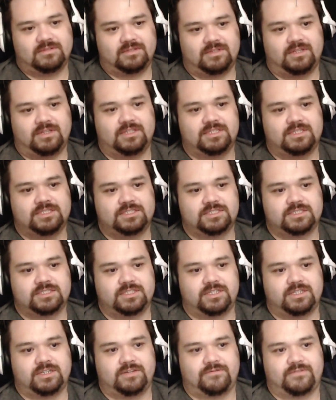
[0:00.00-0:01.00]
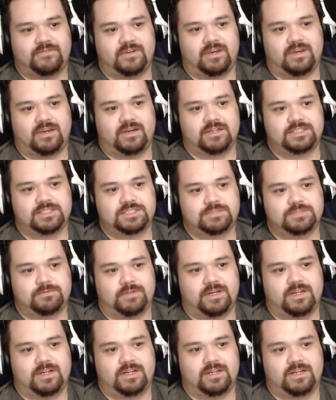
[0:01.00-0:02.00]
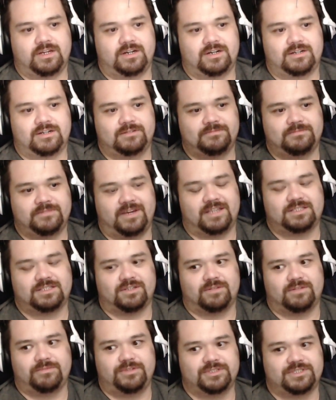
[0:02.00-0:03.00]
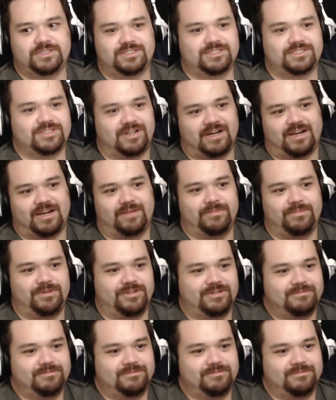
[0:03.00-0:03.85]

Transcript: let's see if they explain it here. Yeah, it's all music. Sorry, I gotta mute it.